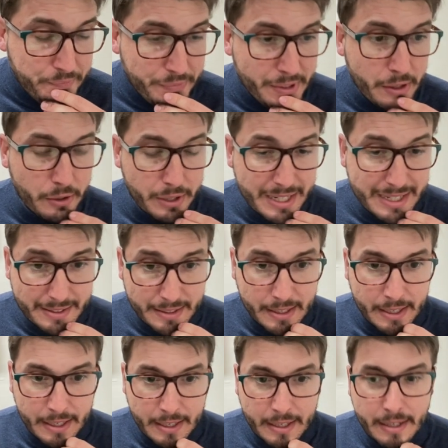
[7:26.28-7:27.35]
All right,
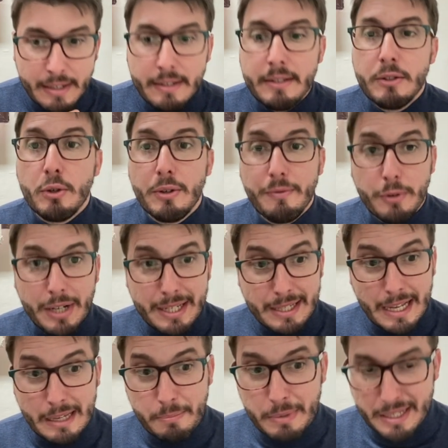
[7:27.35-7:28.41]
so if you guys
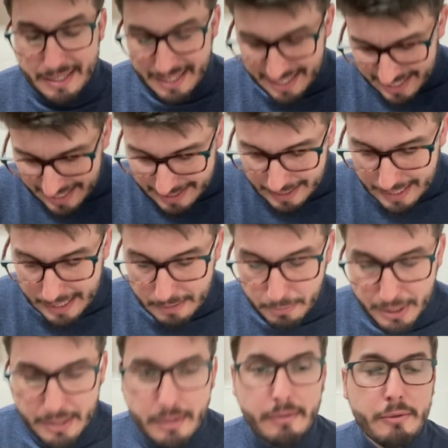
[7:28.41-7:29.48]
like, please hit the like
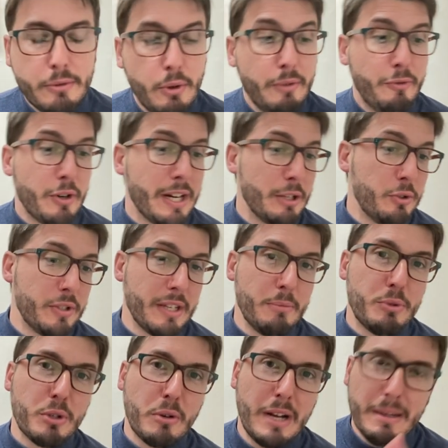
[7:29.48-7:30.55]
button, don't forget to
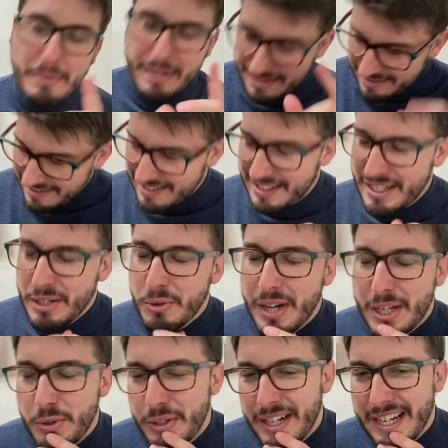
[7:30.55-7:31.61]
subscribe, and see you
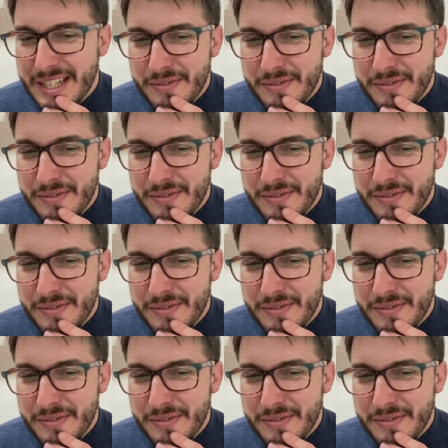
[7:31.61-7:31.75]
guys in the next